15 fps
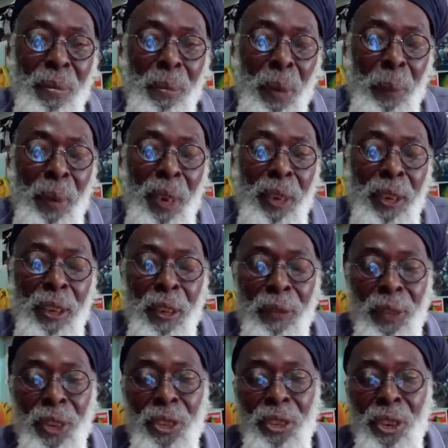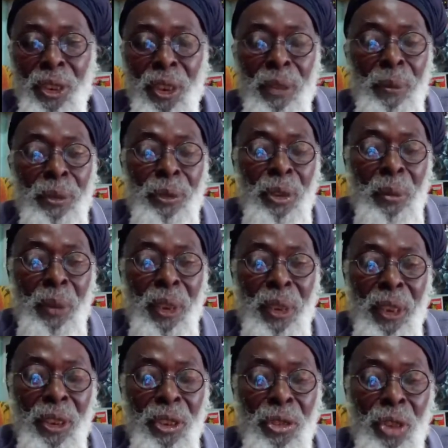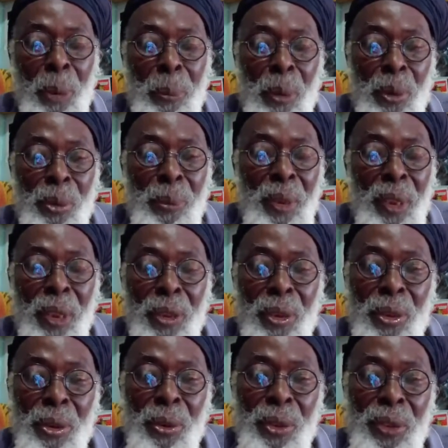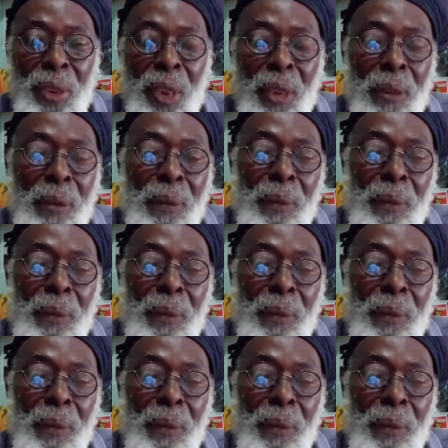Babylon intervention and before man get drop out because you don't know, say.